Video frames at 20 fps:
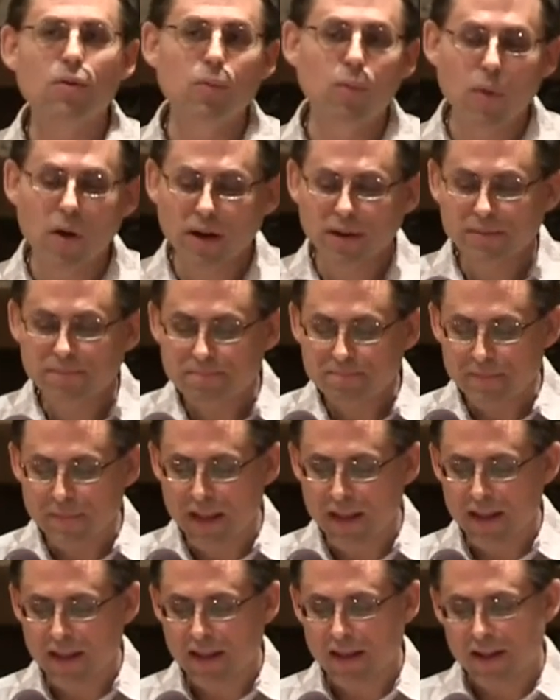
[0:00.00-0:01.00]
One,
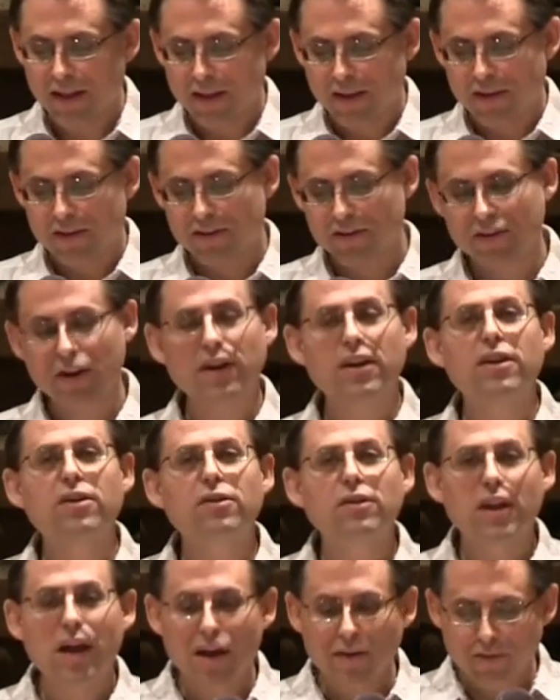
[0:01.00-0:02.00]
study
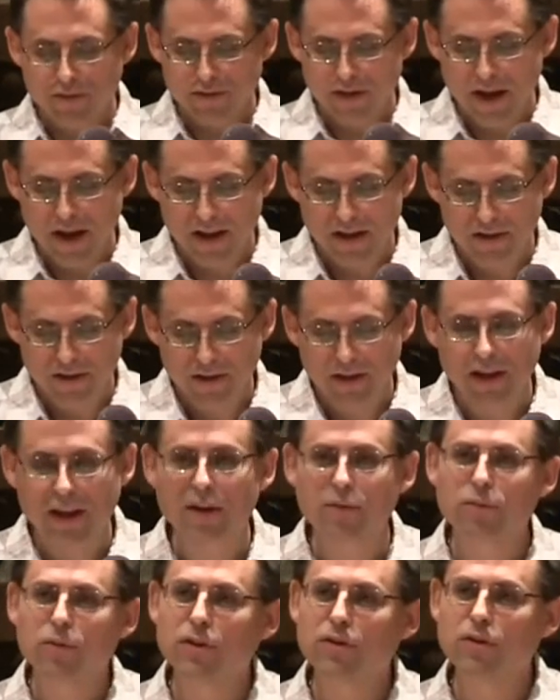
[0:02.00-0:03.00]
your lifestyle
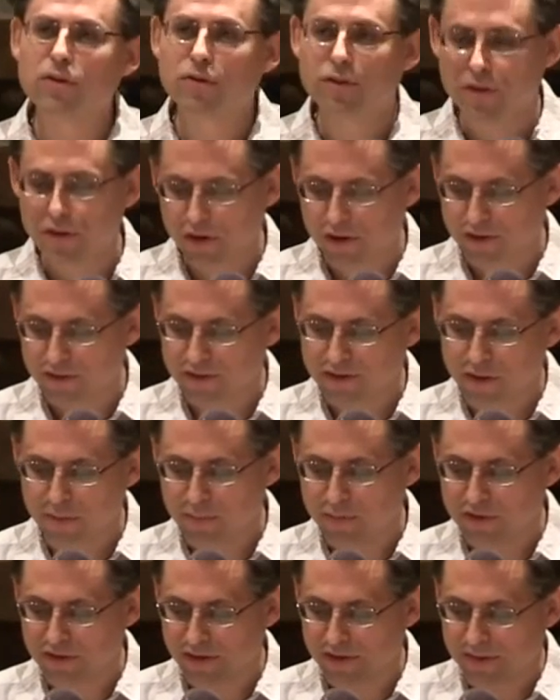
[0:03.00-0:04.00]
and reduce your
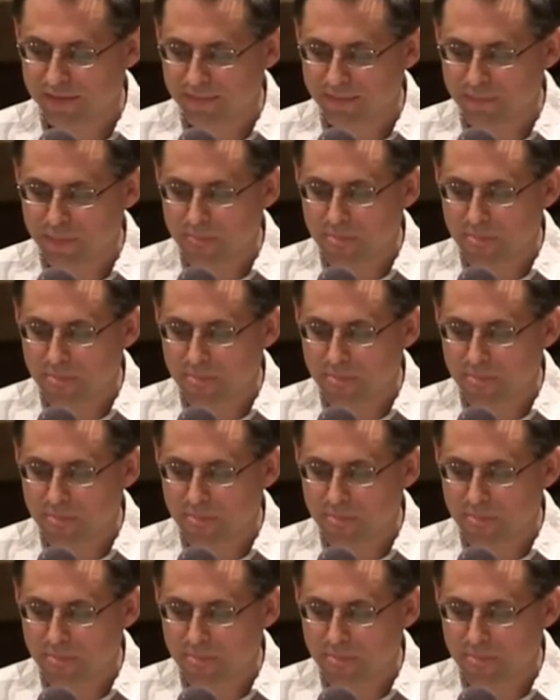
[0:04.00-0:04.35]
consumption.